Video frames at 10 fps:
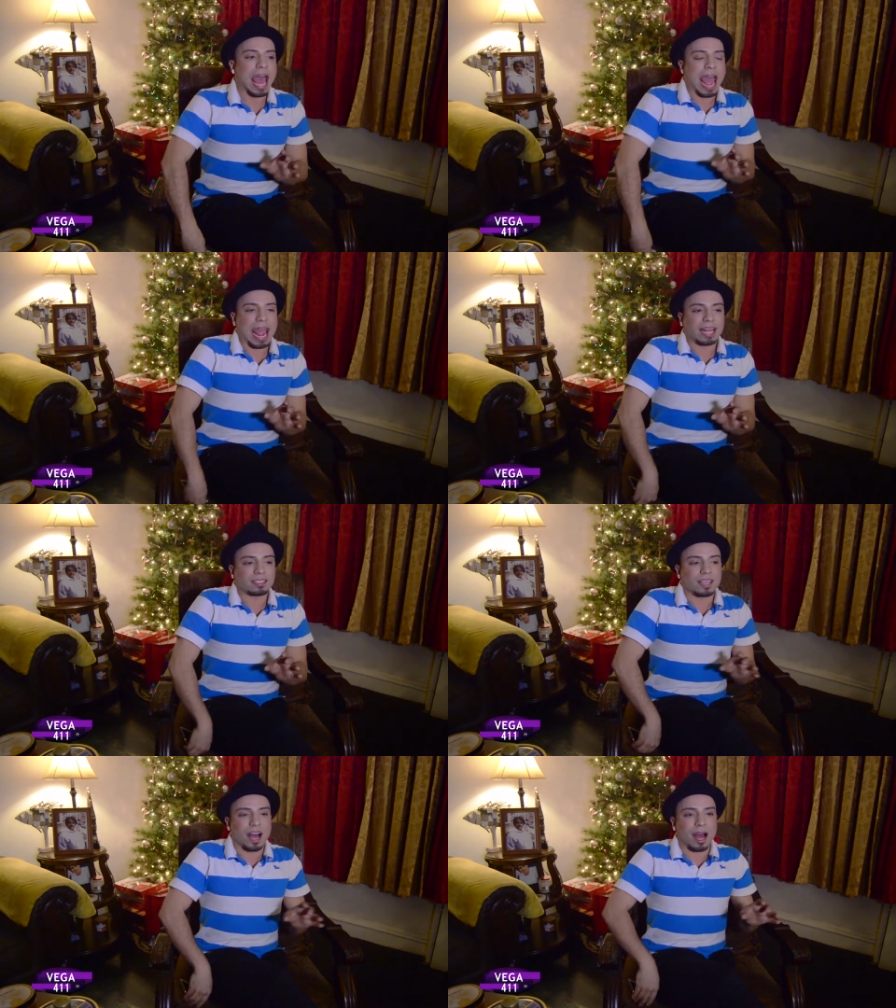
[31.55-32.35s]

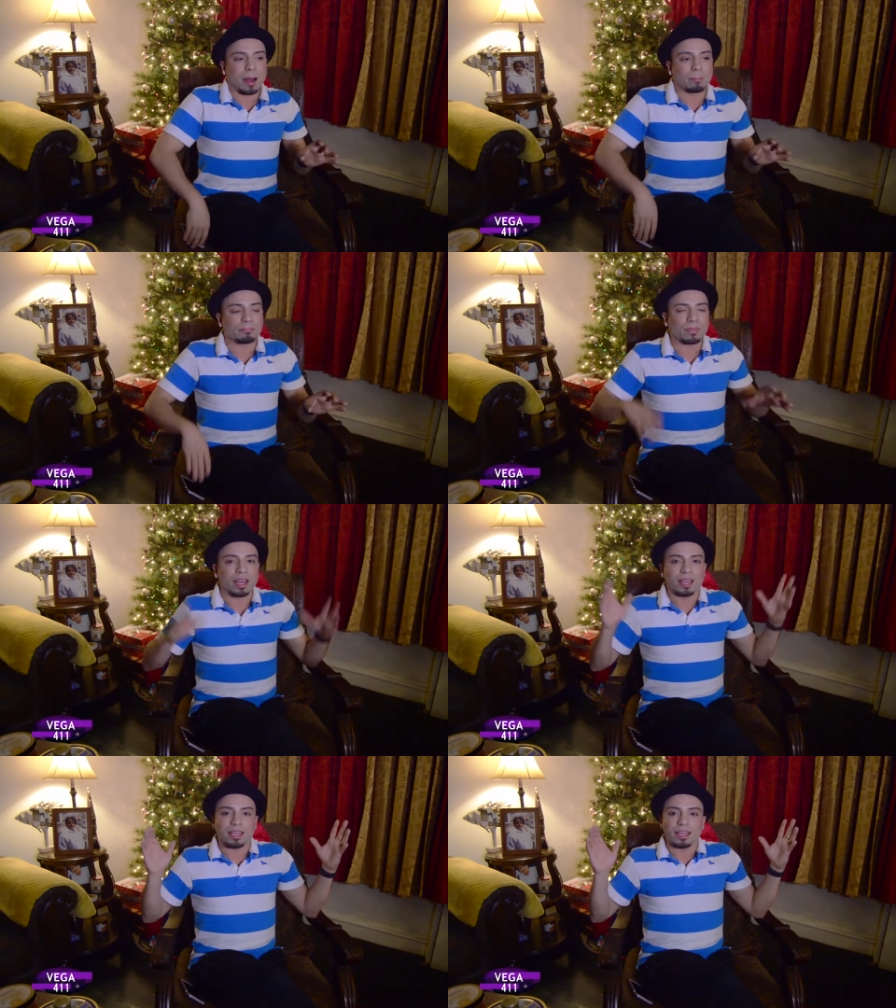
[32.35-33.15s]
And um
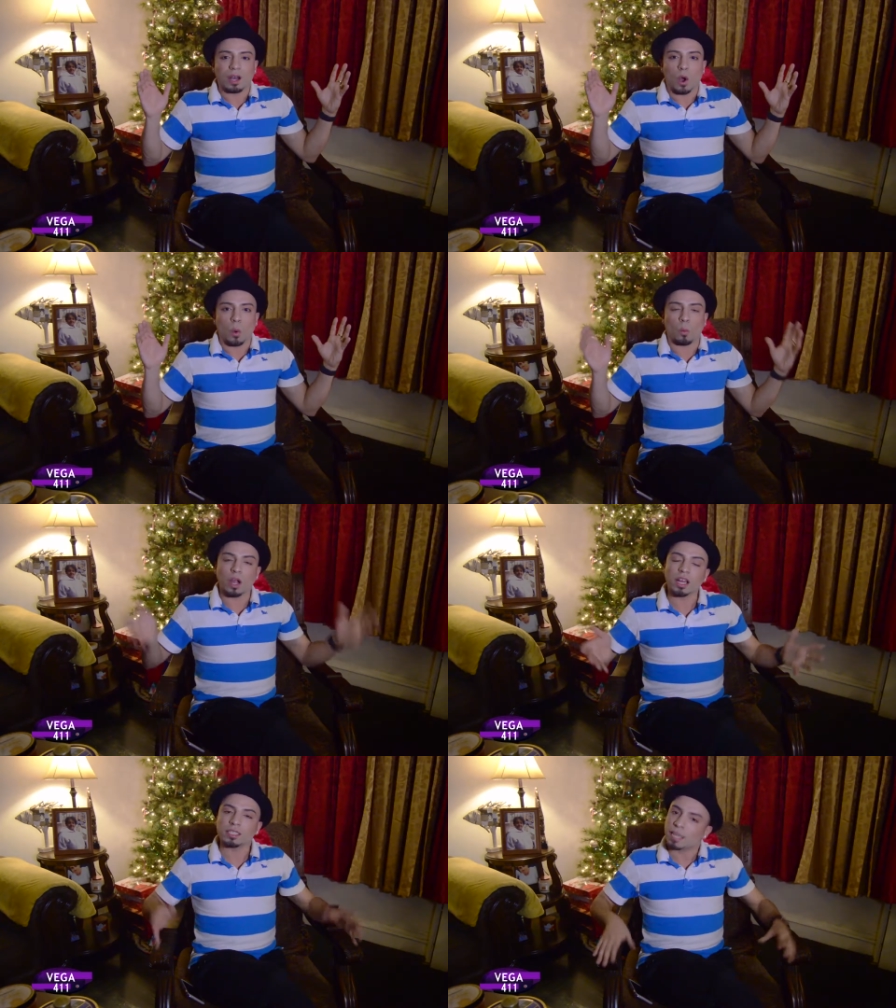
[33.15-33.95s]
we're
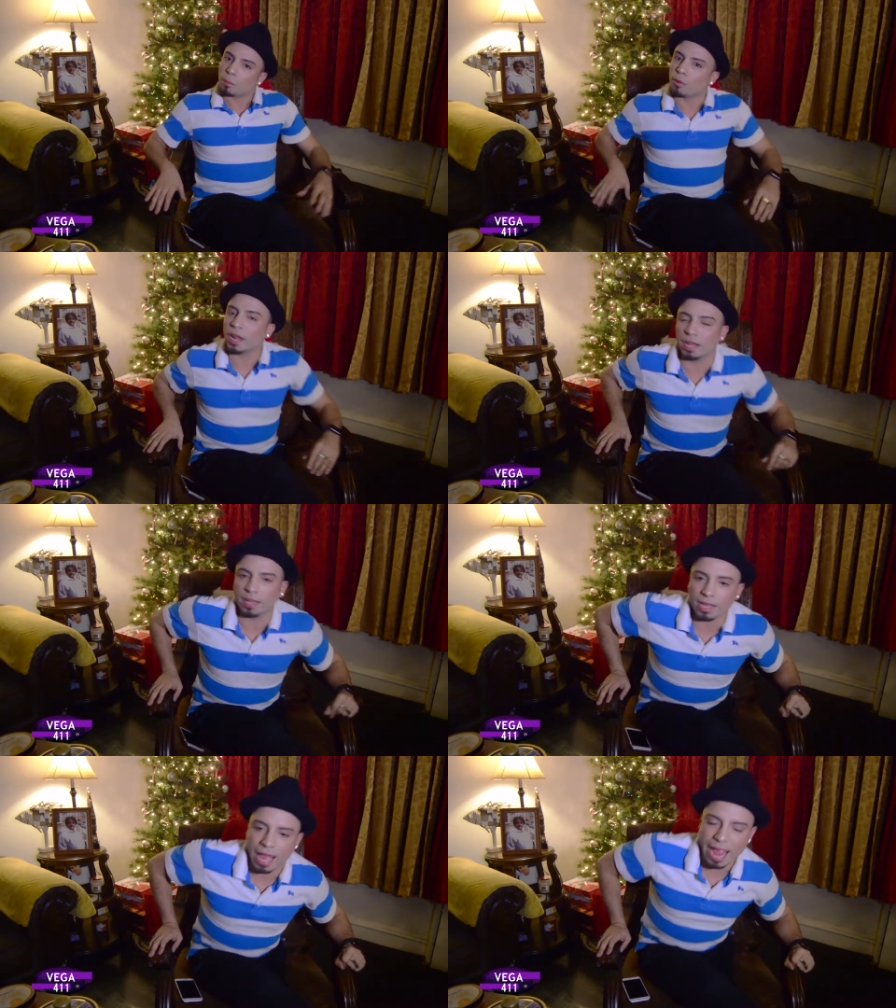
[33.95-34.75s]
going to take a break.
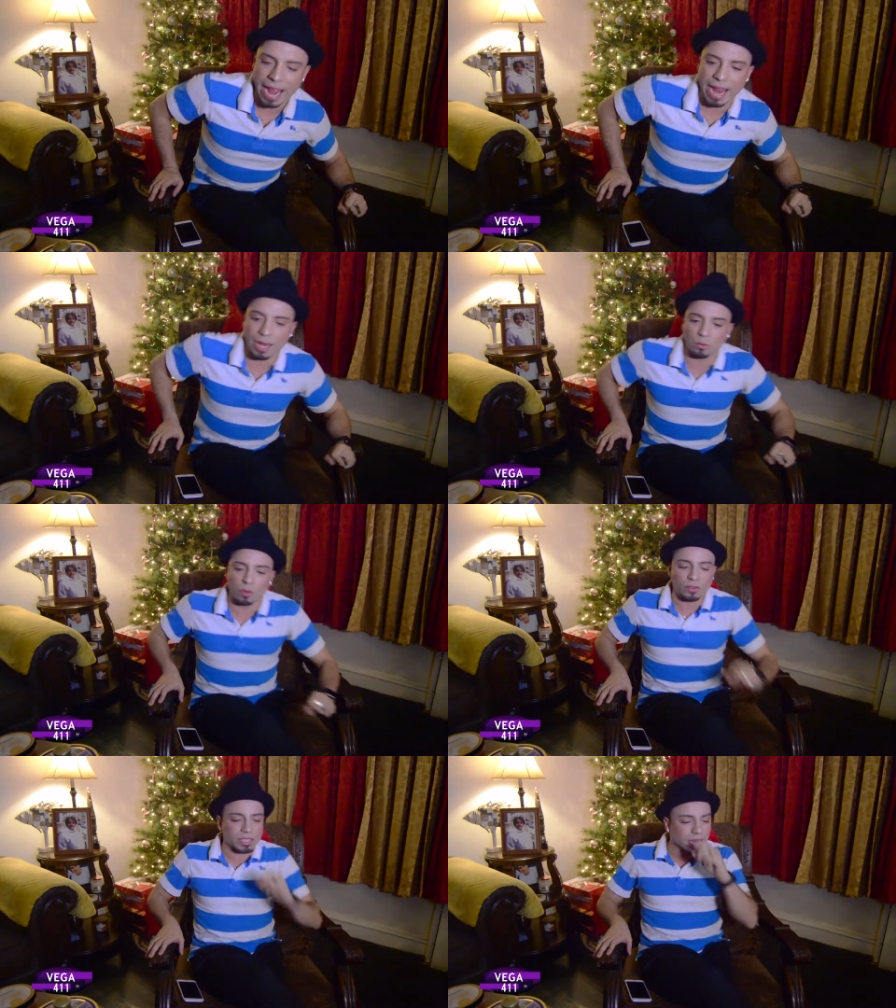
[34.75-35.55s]
And
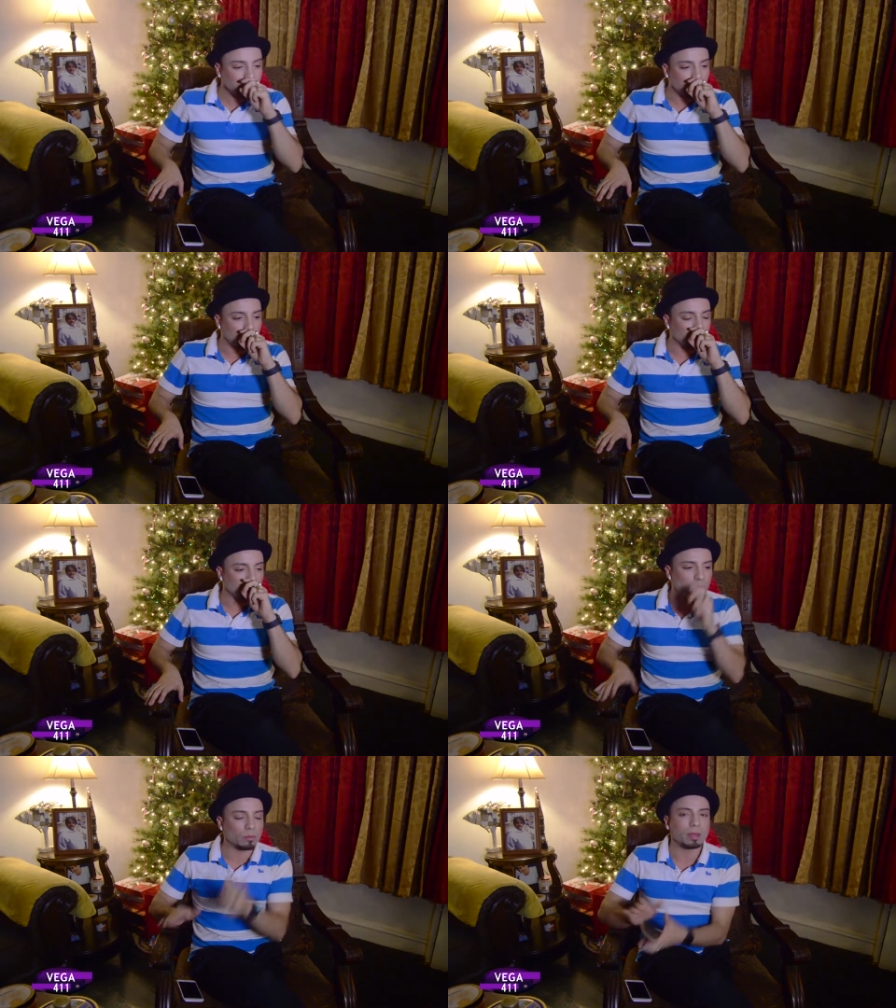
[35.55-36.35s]
with taking a break,
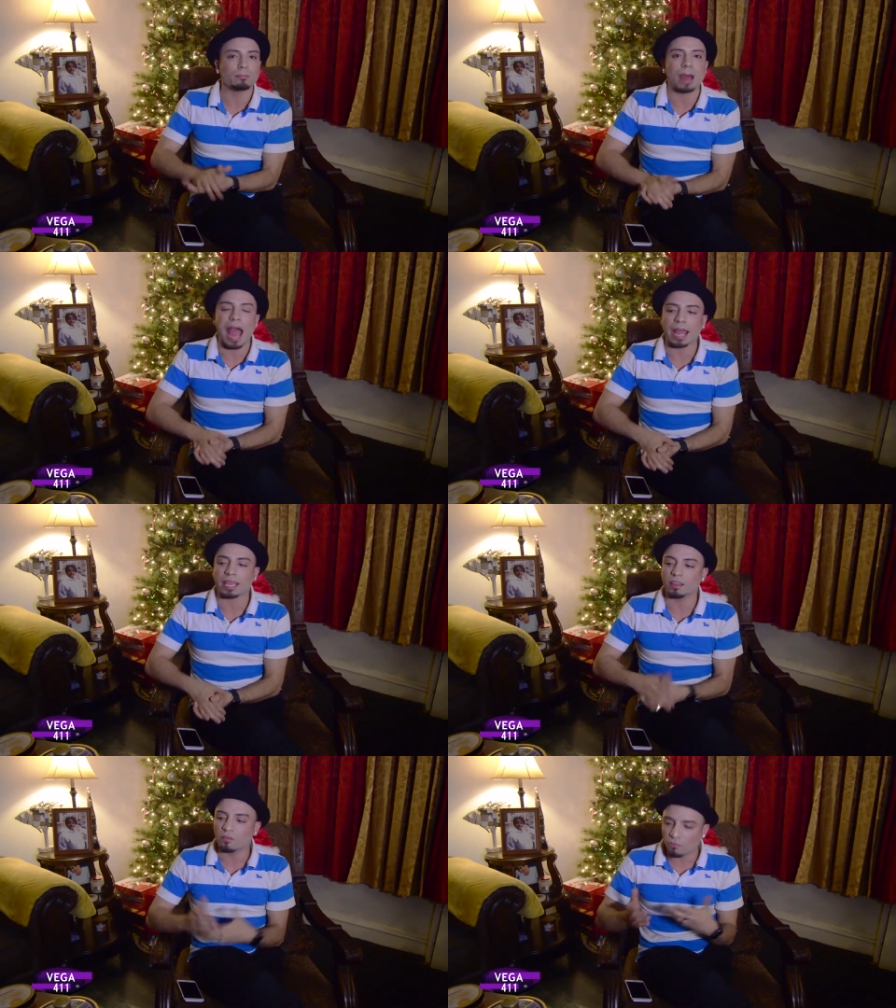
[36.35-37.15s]
we'll be back
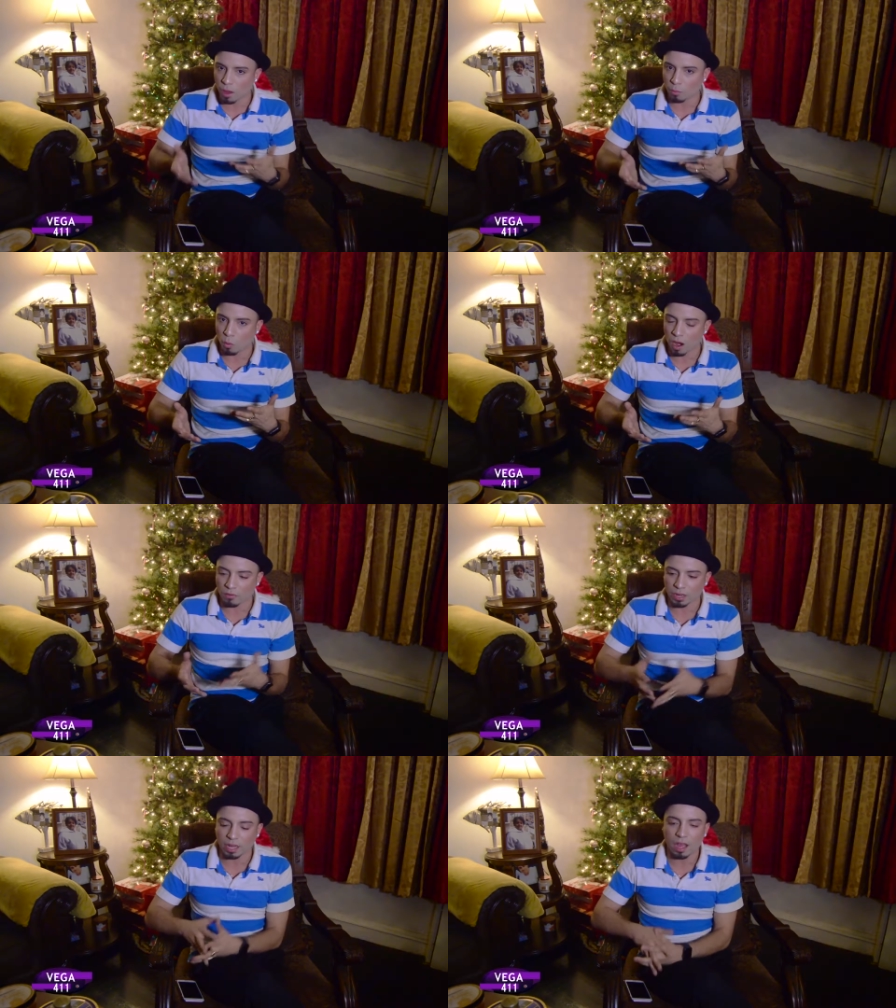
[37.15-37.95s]
in
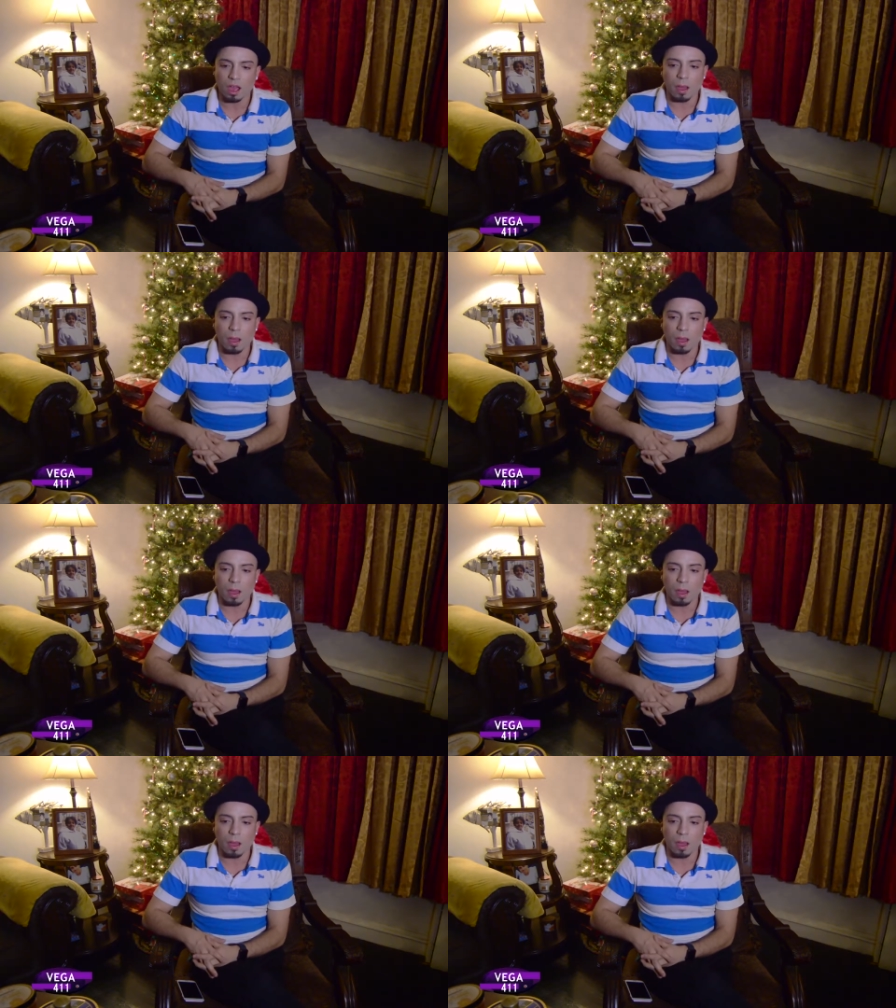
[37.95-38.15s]
February